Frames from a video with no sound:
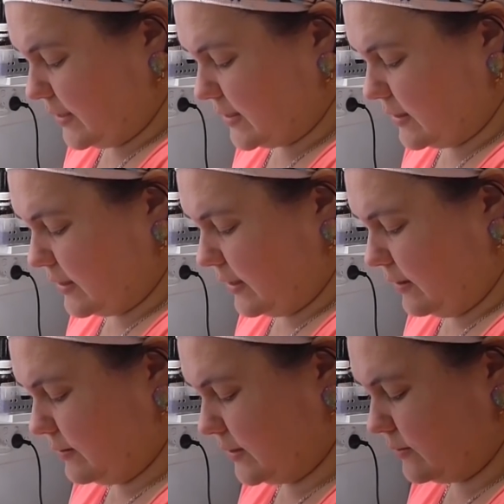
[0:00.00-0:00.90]
rest of
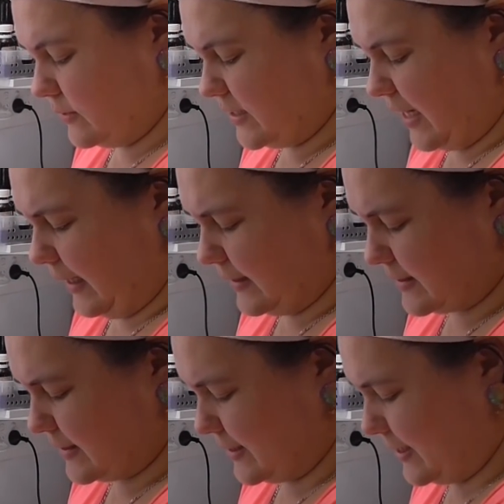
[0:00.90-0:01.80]
the sort of
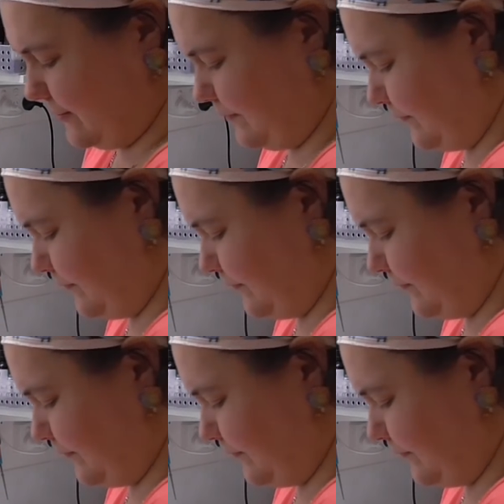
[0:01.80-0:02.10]
tasks.